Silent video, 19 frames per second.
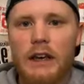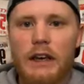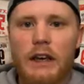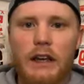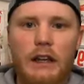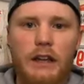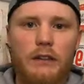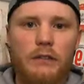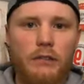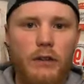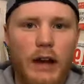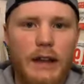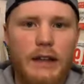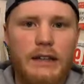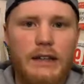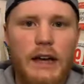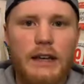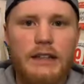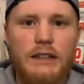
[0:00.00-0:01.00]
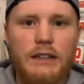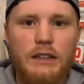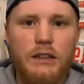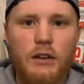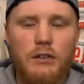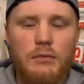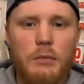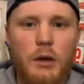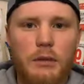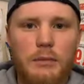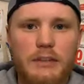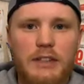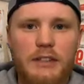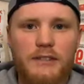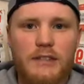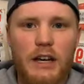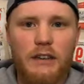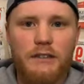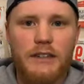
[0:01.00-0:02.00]
in recognizing those moments
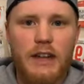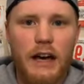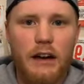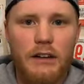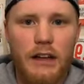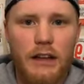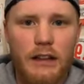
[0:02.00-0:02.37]
of self doubt